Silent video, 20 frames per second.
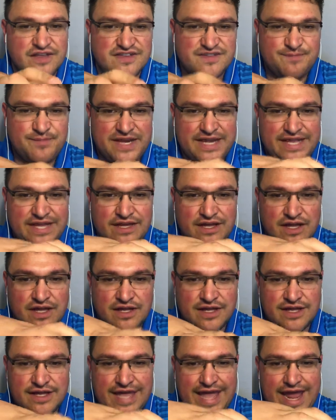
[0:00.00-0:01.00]
spinning
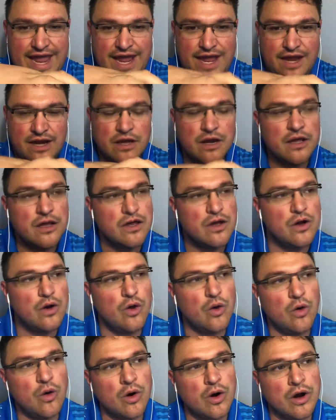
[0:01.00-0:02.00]
a can
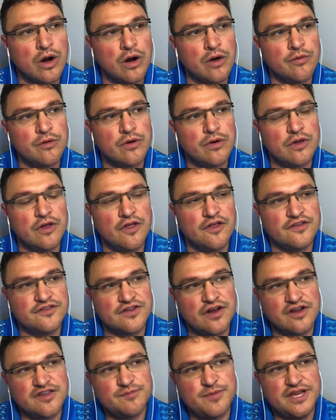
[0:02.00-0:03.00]
or,
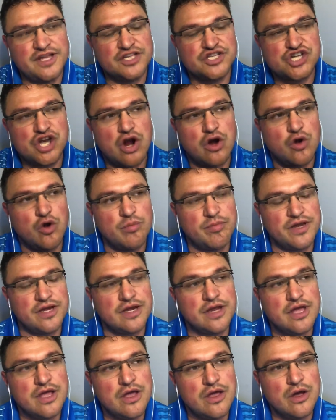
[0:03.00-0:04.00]
spinning a jar
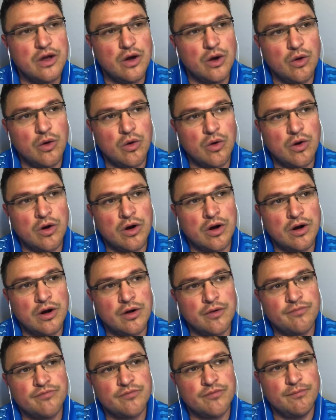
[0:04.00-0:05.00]
open,
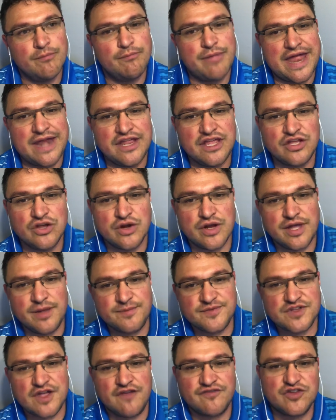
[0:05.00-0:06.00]
or bending your
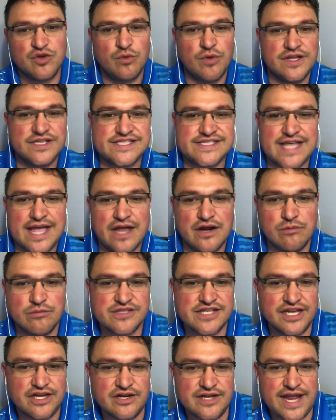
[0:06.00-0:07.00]
hips off to one side,
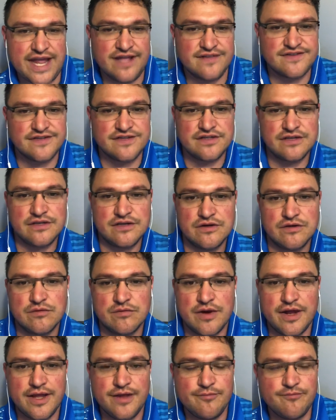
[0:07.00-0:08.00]
almost like you're dancing,
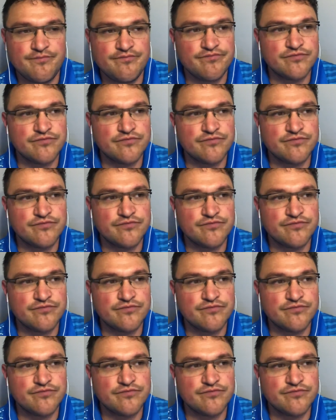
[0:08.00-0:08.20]
right?